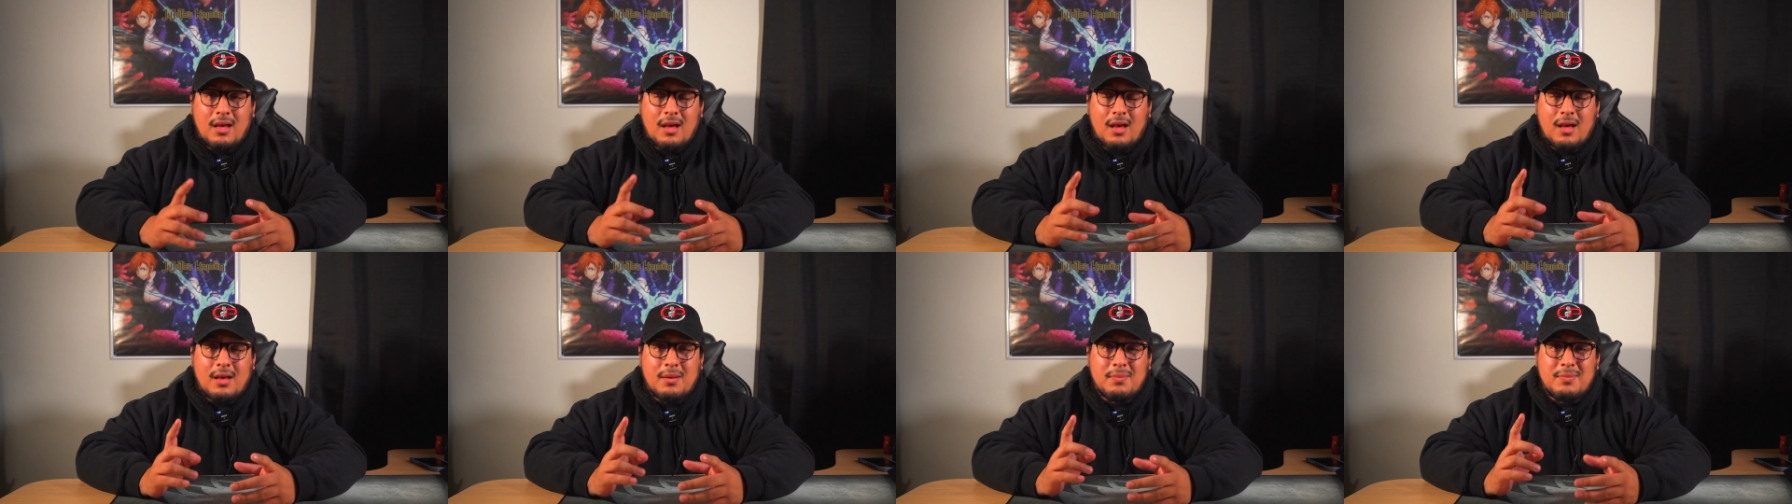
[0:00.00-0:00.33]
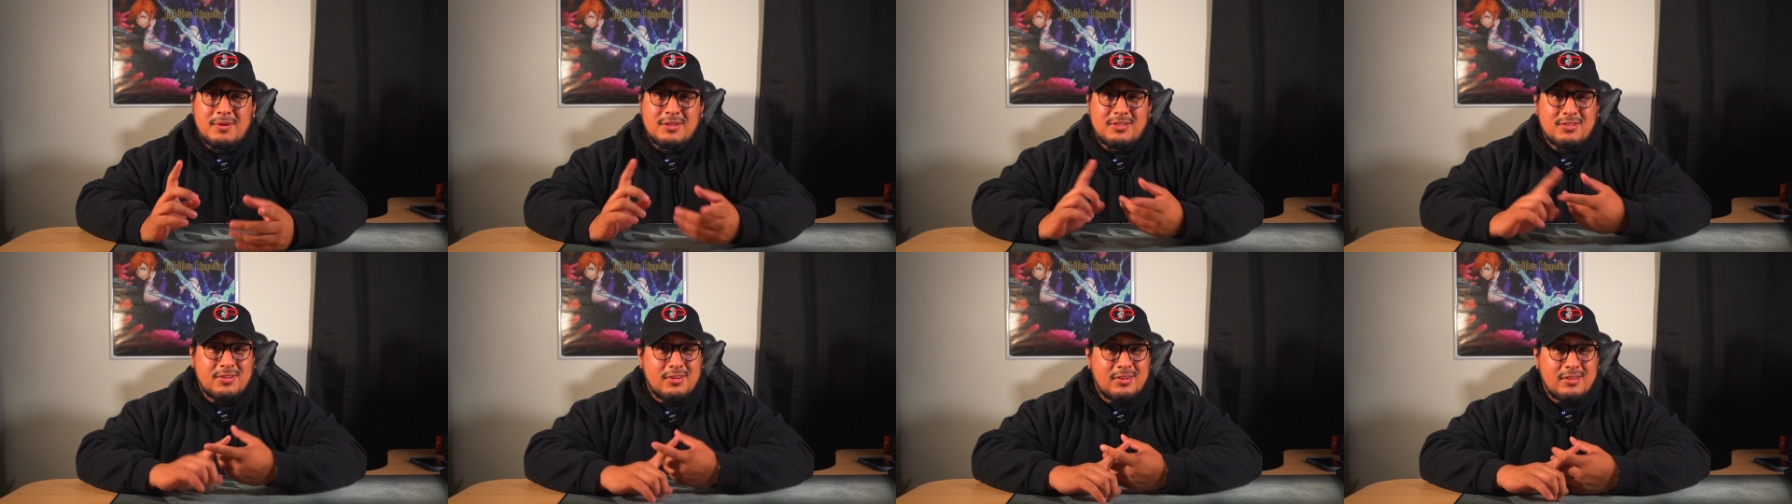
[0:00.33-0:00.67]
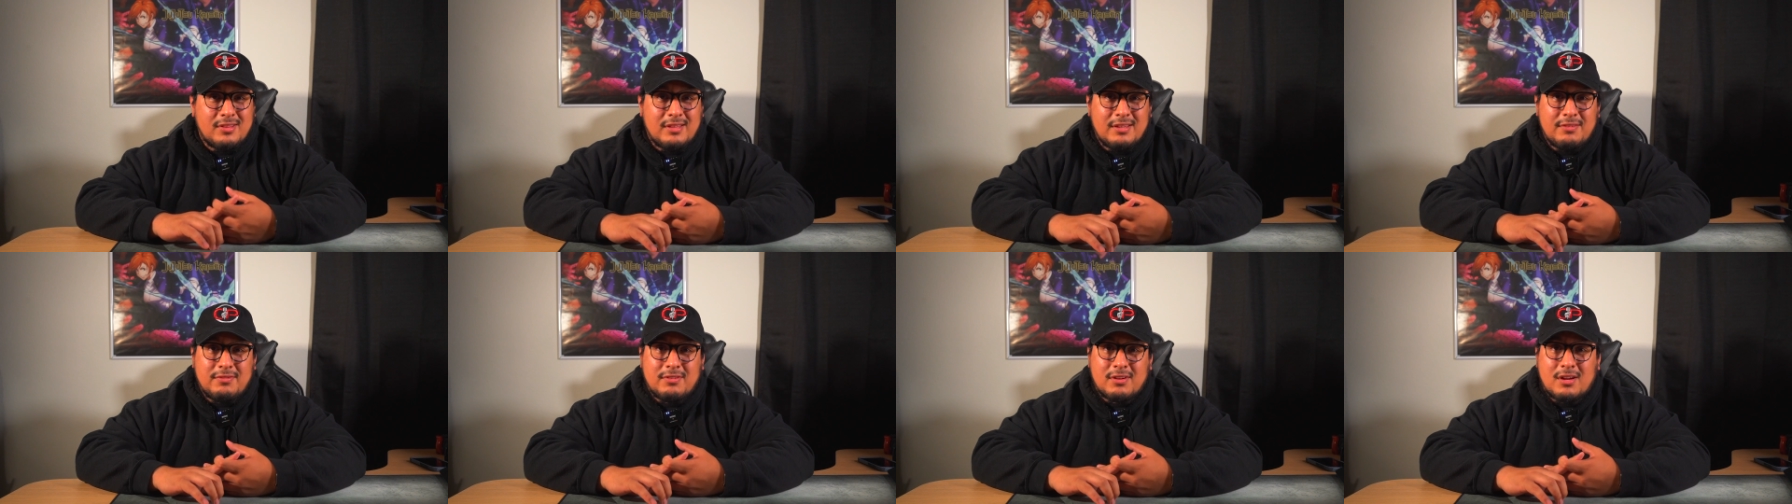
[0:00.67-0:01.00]
uh, be sure to
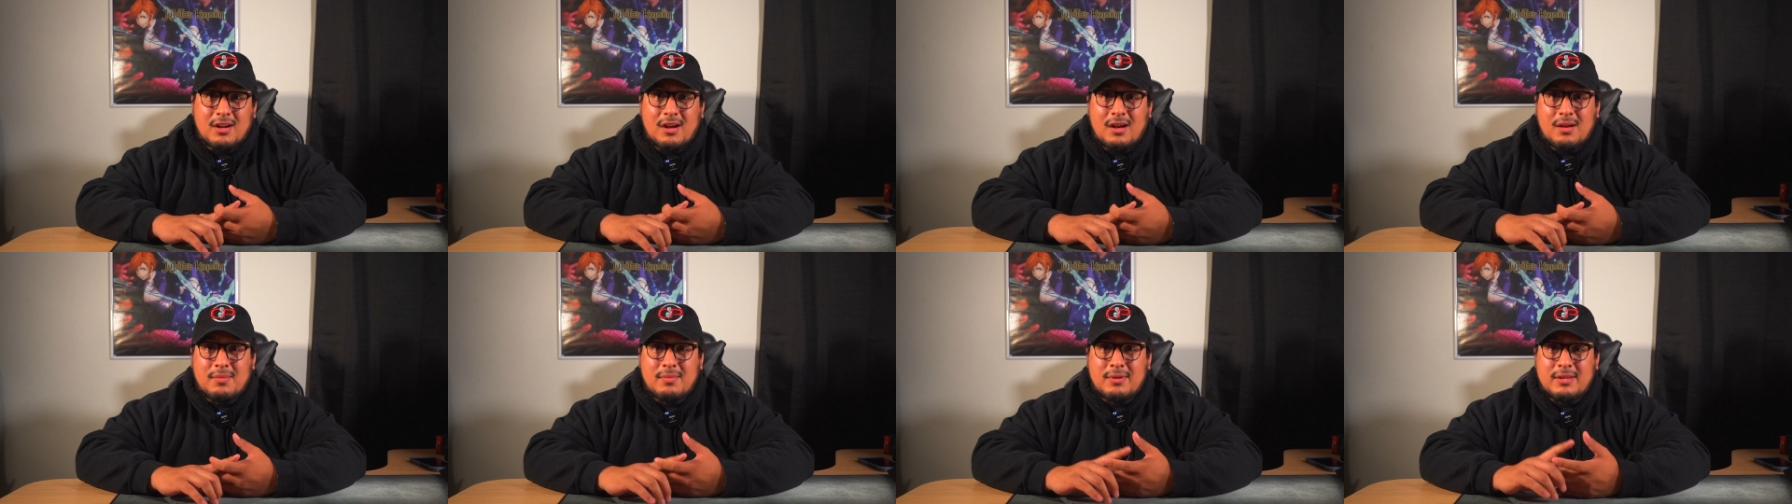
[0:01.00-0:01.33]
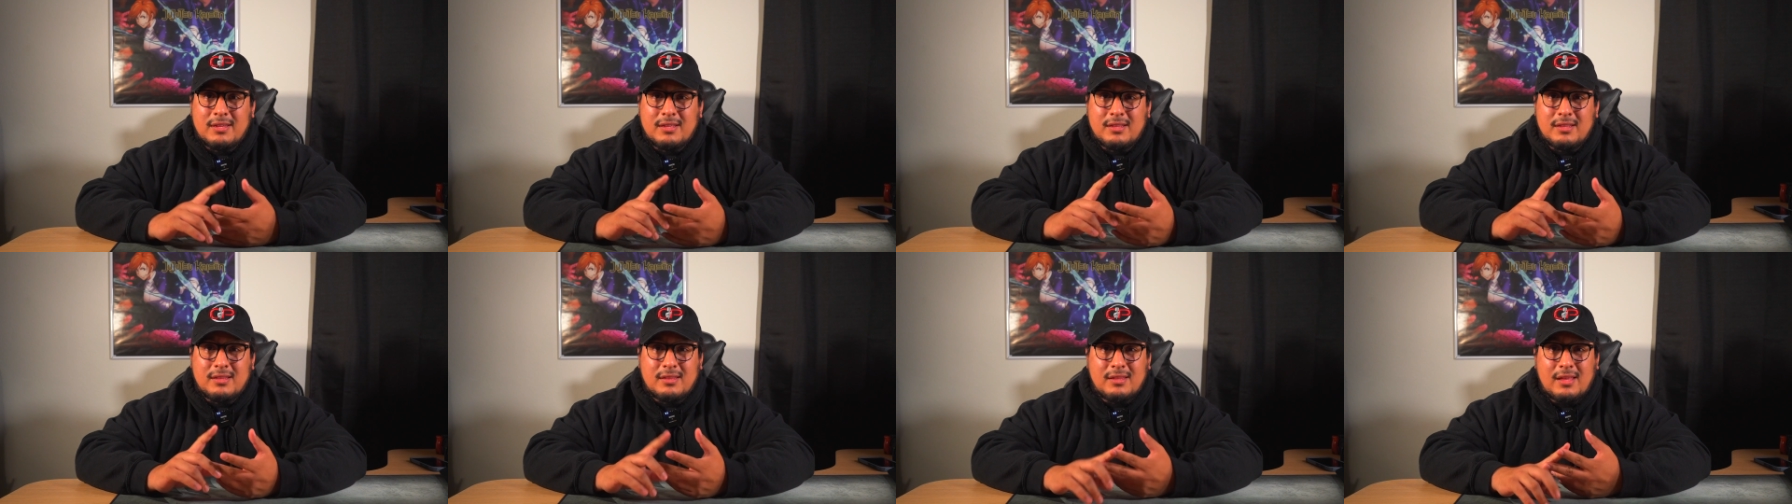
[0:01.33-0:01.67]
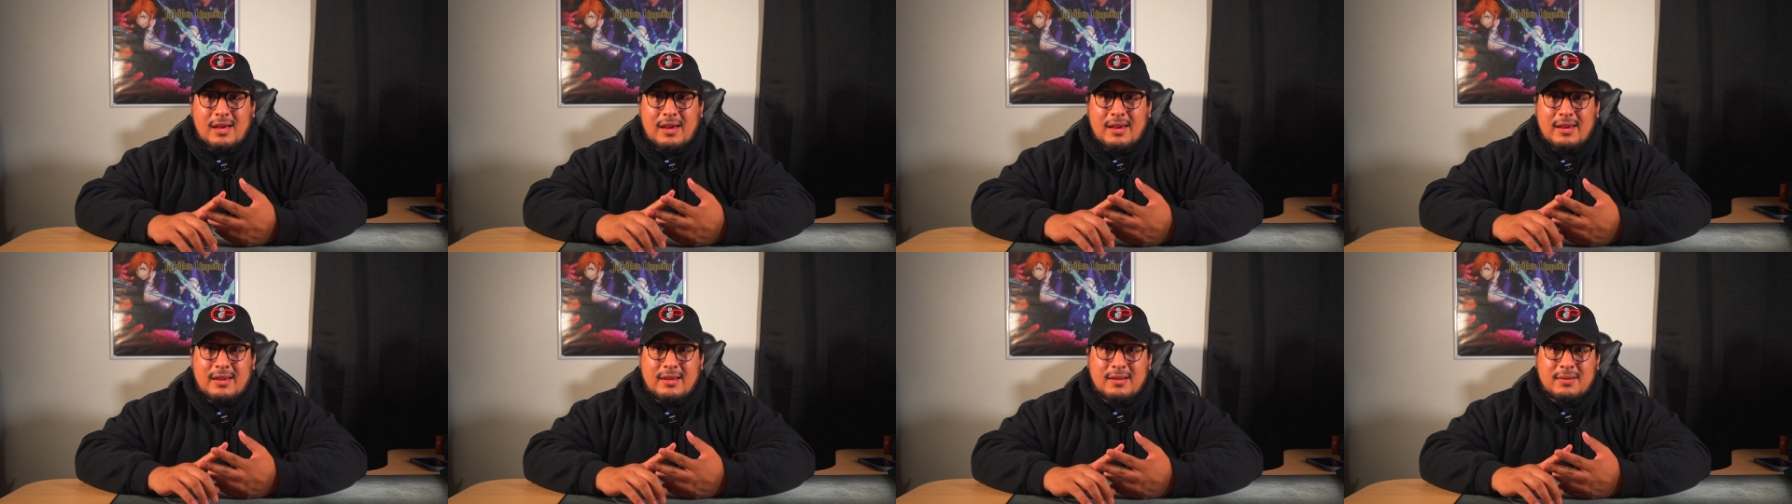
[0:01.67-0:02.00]
leave a comment
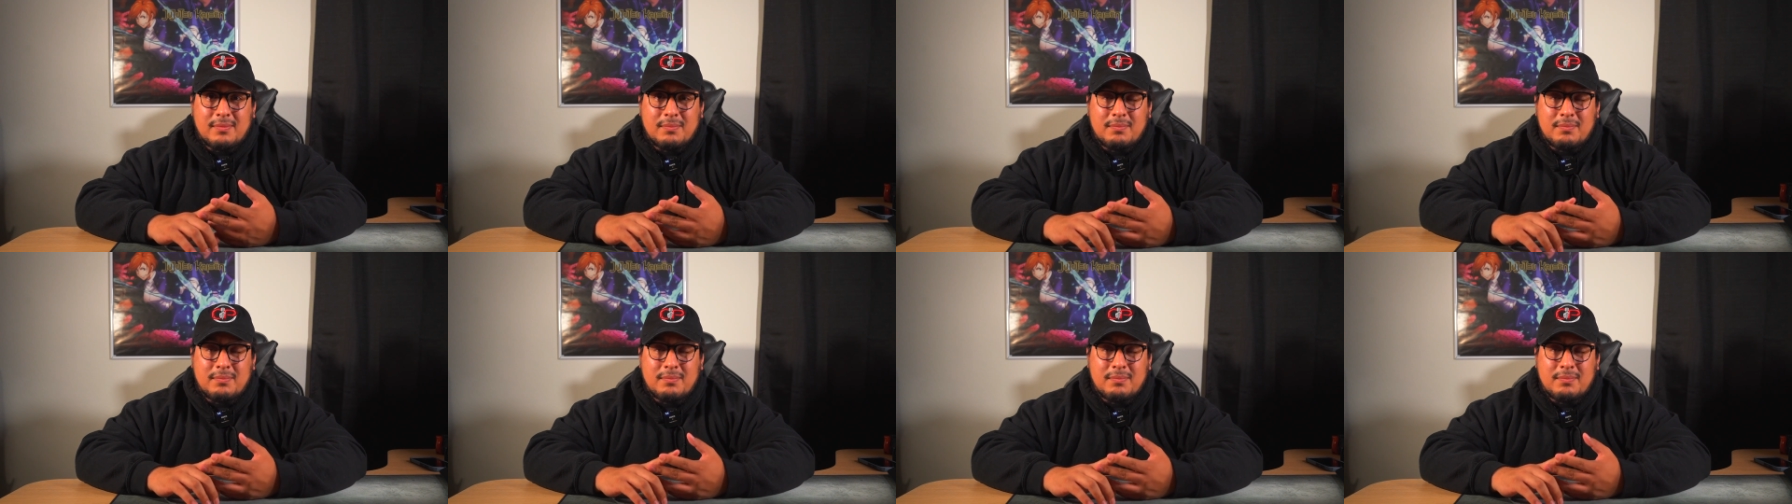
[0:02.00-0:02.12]
like